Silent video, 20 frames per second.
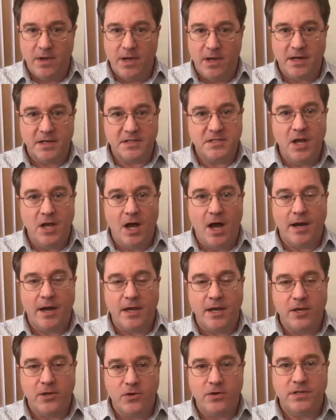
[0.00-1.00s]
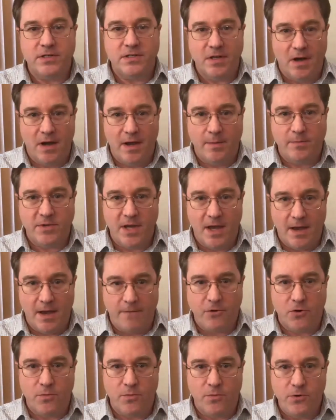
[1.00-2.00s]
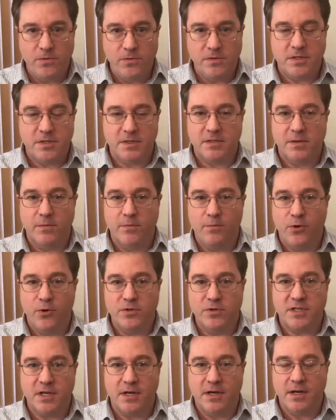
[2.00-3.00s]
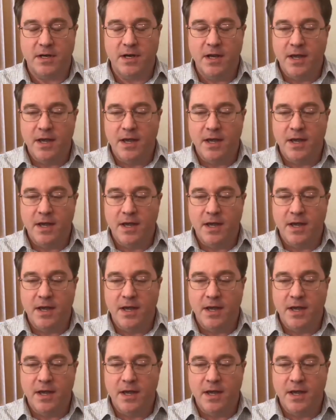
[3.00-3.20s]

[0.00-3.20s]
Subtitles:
it is not a good time to have your immune system boosted. And